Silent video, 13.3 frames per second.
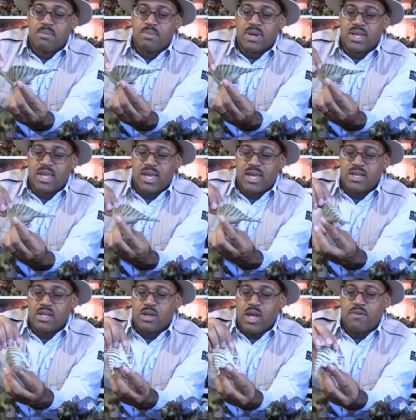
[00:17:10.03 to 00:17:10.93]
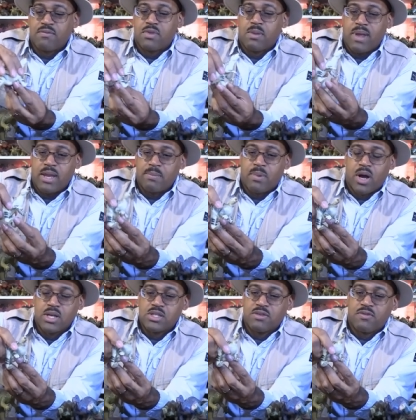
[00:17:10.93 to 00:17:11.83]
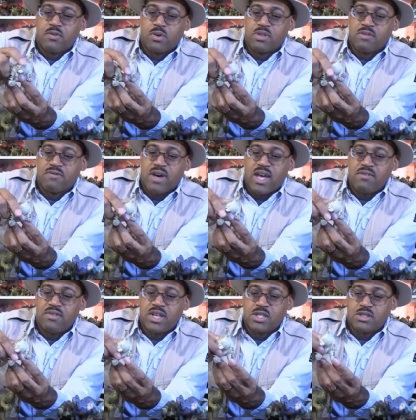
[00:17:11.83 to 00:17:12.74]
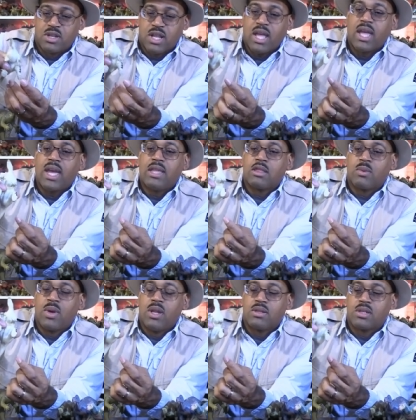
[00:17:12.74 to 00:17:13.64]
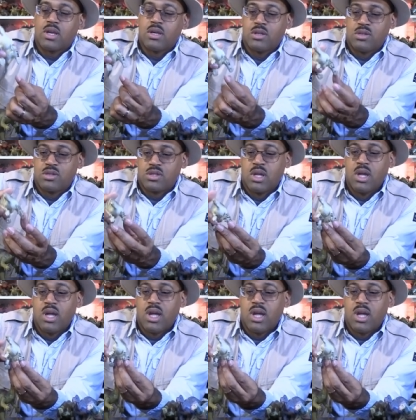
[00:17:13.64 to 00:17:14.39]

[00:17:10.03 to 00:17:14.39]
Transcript: But again, you have the main parts of four, the five digits on the hand, three of the toes,